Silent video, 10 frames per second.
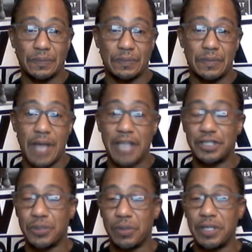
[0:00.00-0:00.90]
I
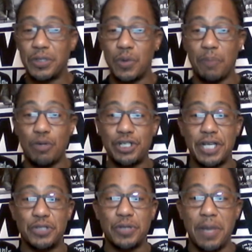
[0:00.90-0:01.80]
surely do appreciate you
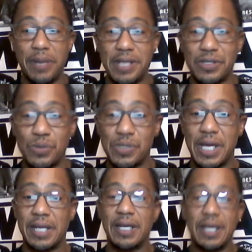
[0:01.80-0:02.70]
coming in, Suzette.
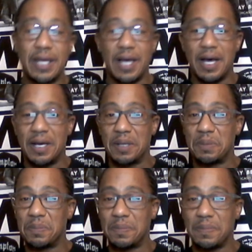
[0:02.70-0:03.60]

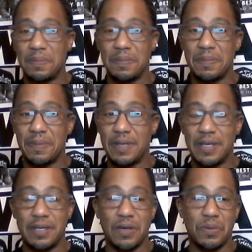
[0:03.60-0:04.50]
Um, you
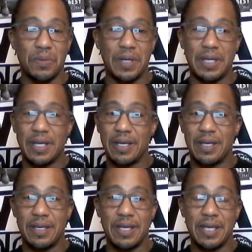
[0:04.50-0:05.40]
know,
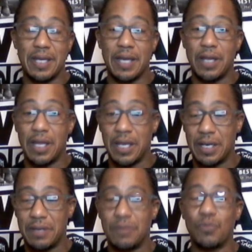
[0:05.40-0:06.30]
it
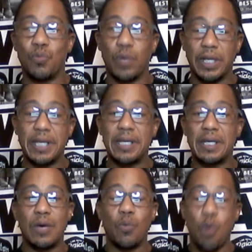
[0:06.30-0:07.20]
really
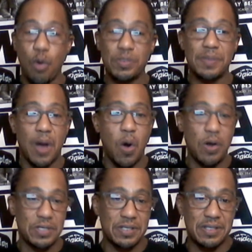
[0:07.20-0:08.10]
warms my
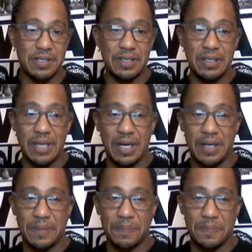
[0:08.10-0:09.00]
heart to see
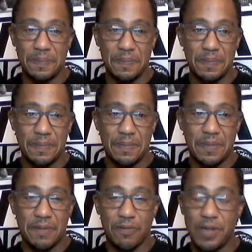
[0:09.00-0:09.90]

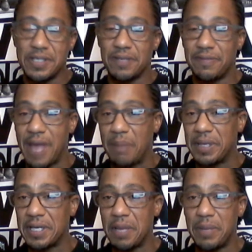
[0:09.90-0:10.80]
friends and
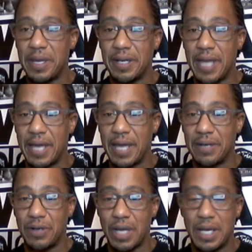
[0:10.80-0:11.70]
family come in and